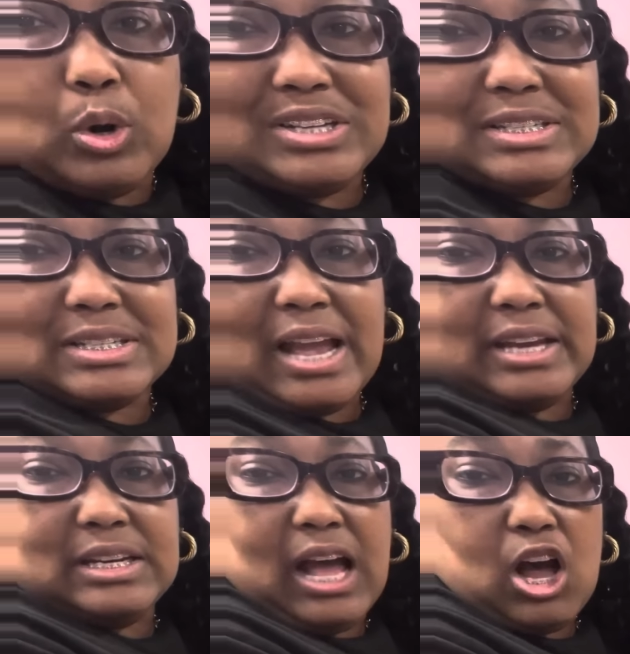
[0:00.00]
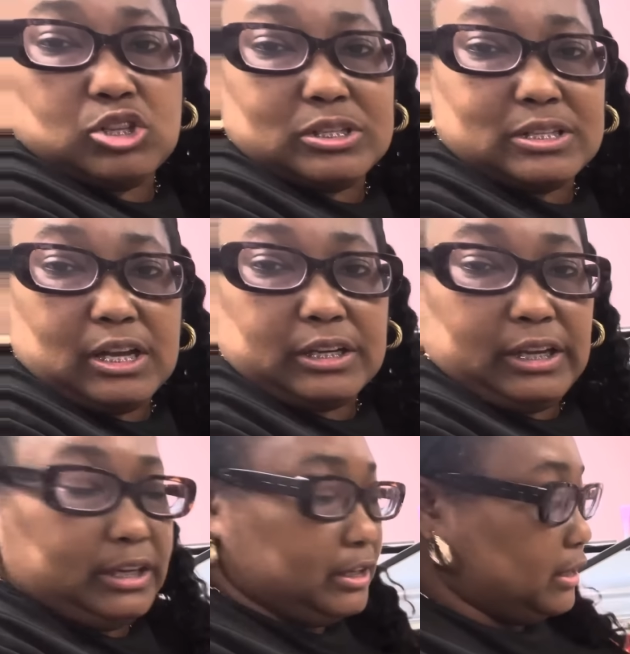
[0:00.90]
i just got it all stuck
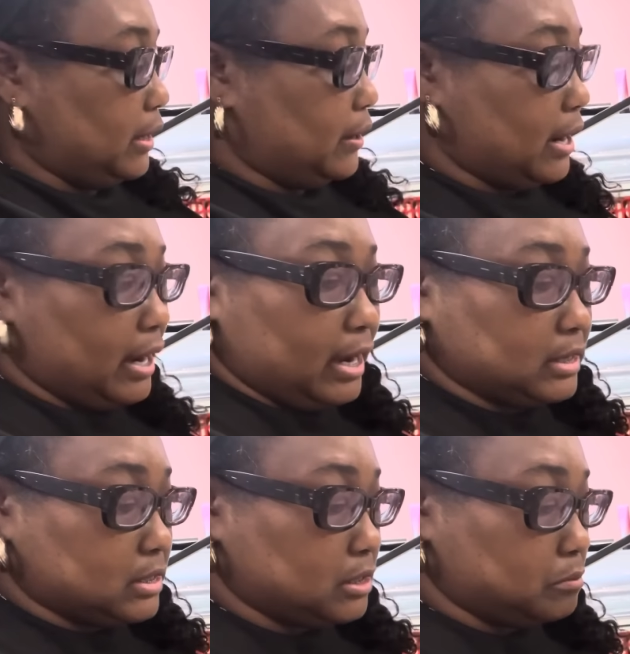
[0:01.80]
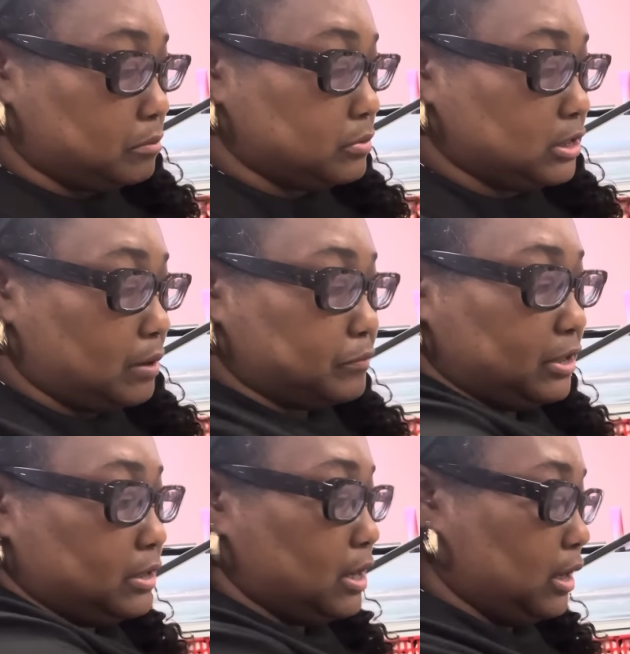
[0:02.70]
in there had some
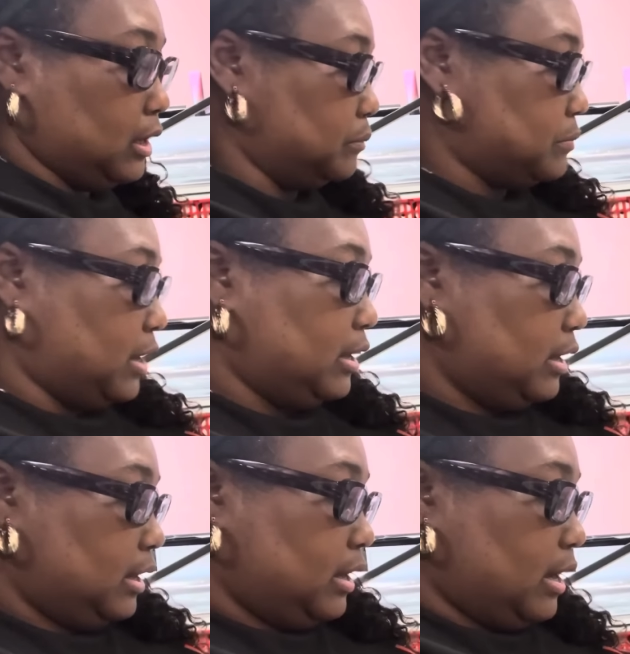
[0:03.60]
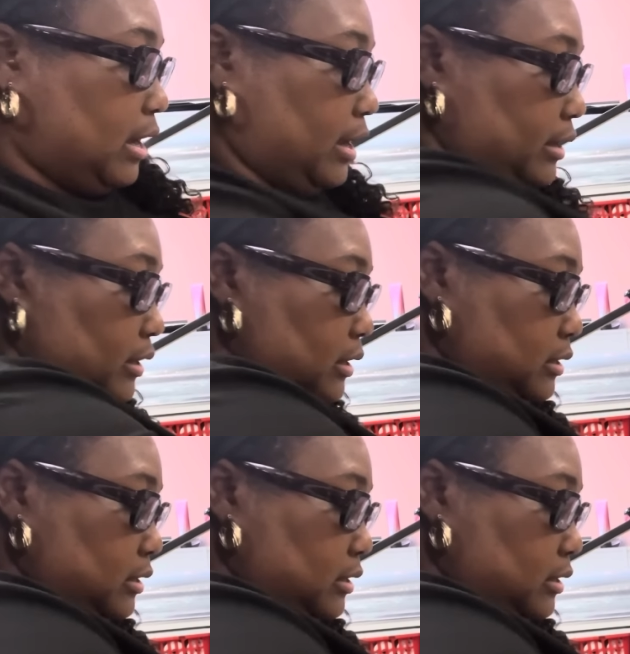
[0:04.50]
something um had uh